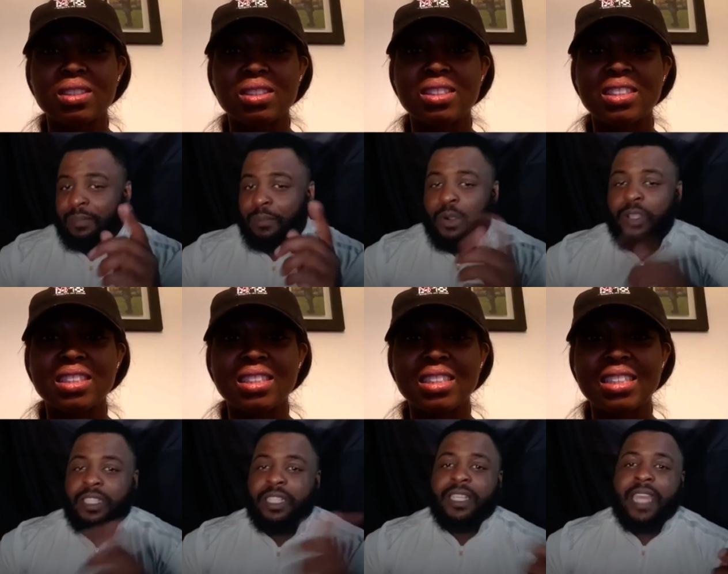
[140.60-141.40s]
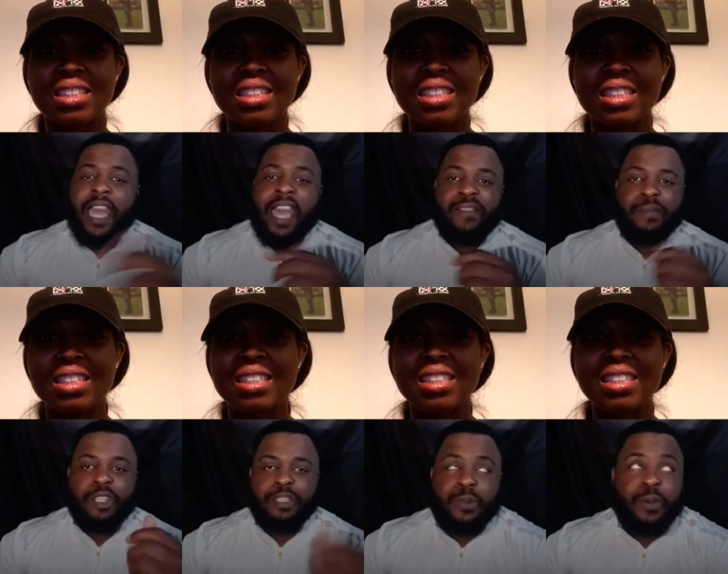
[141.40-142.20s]
Speaker 1: more than a guy having
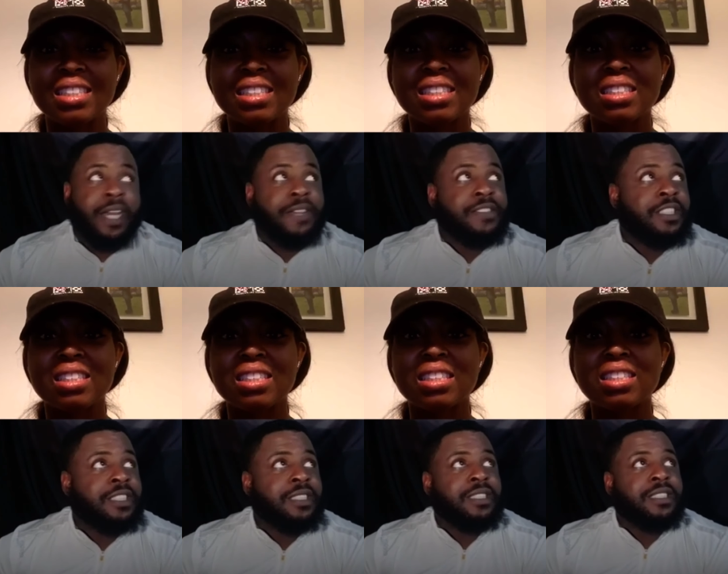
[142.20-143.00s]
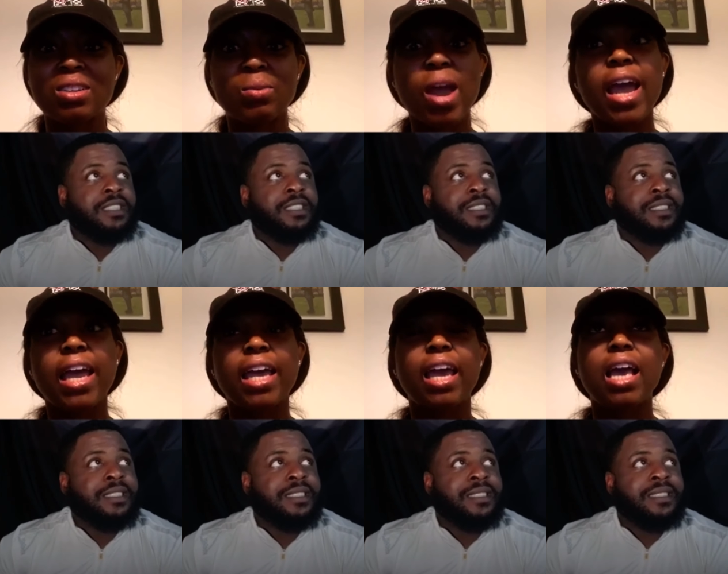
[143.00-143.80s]
multiple wives.
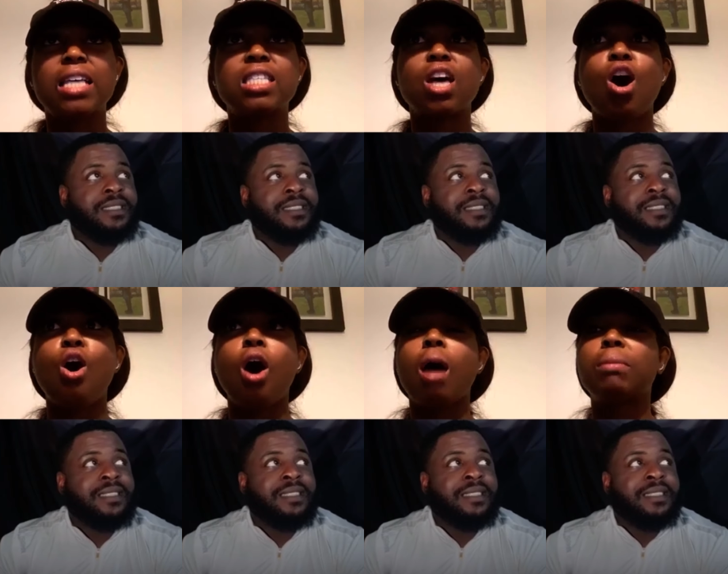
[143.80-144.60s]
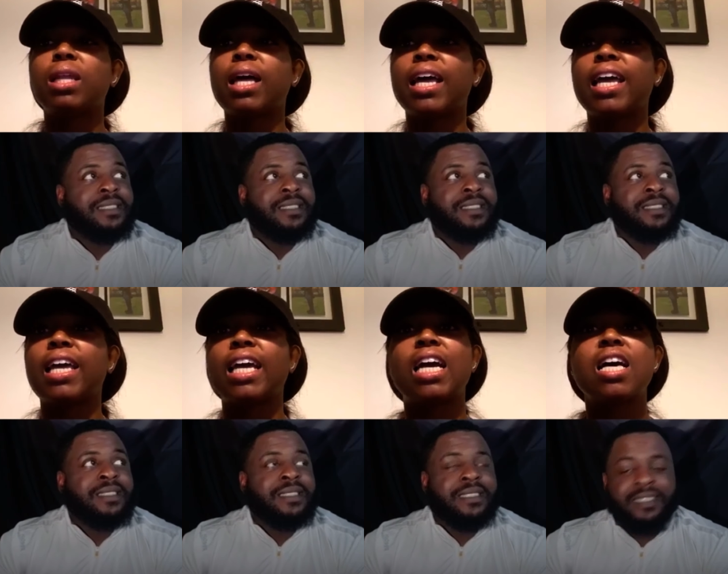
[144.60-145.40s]
Speaker 2: Right. So I'm
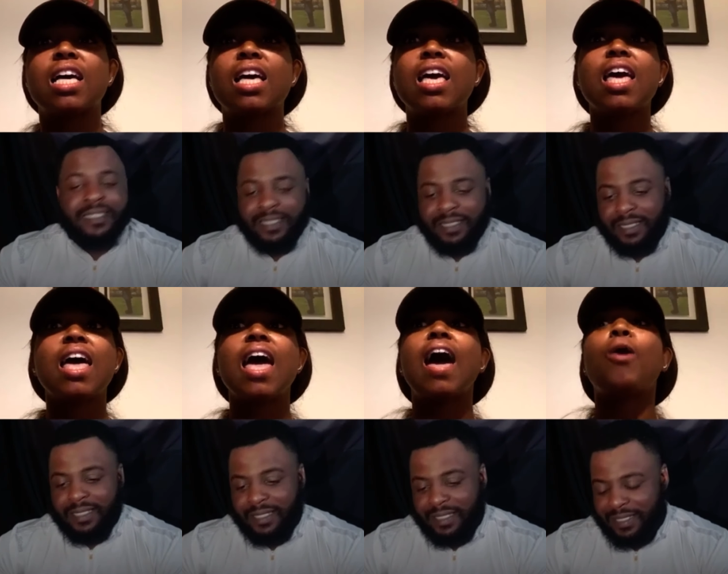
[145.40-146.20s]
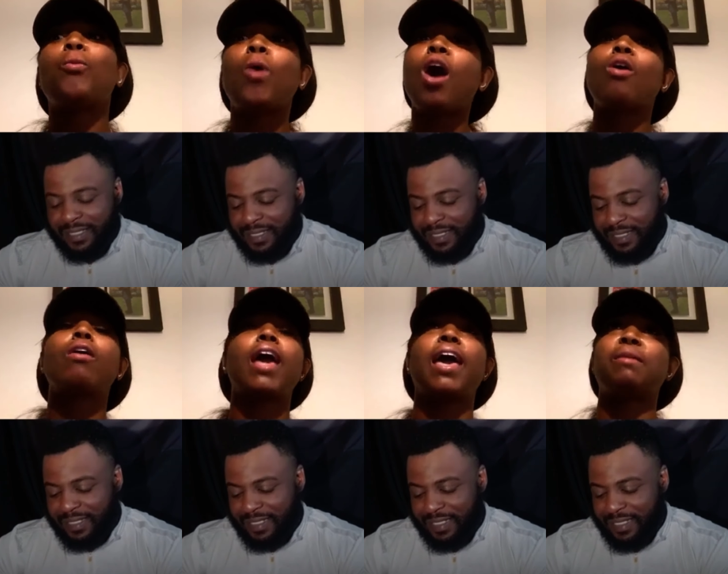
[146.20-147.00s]
like well,
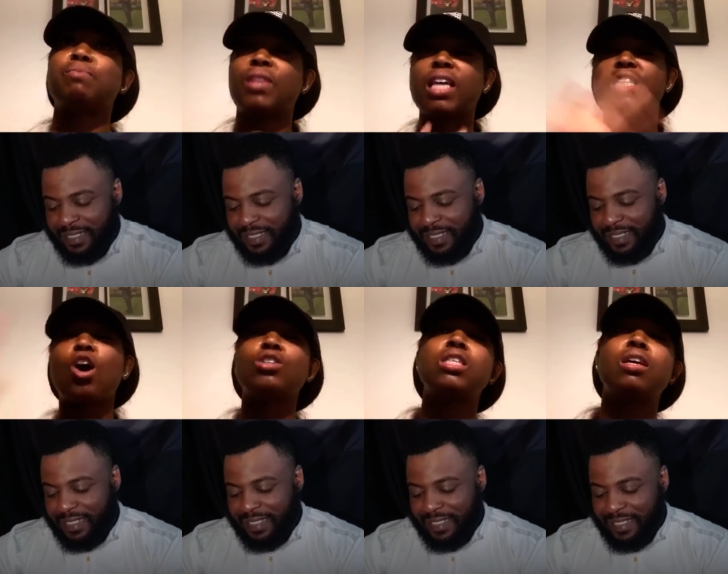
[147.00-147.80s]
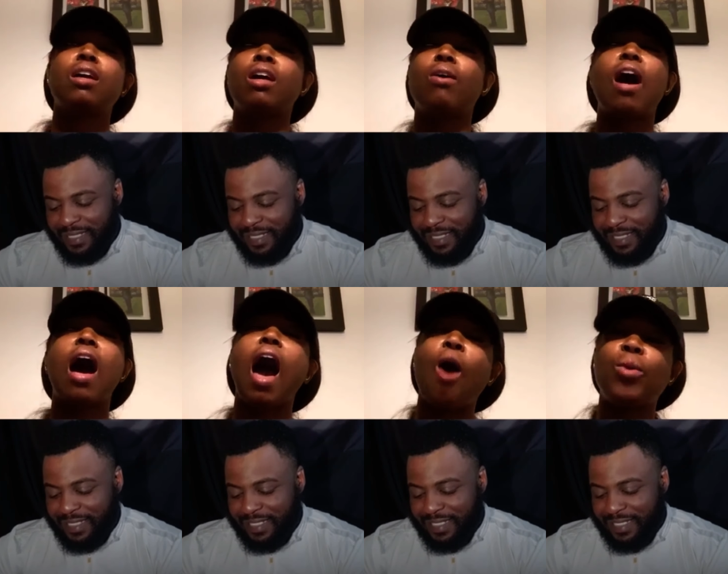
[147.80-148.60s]
okay, let's go to
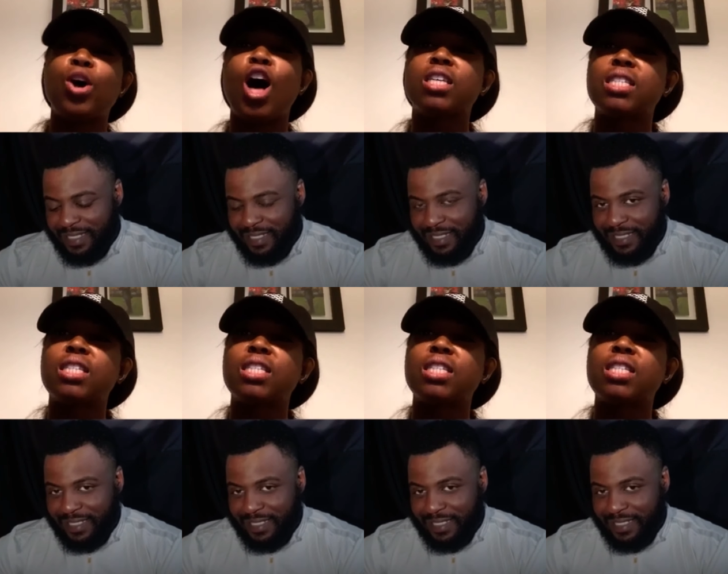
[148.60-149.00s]
how it all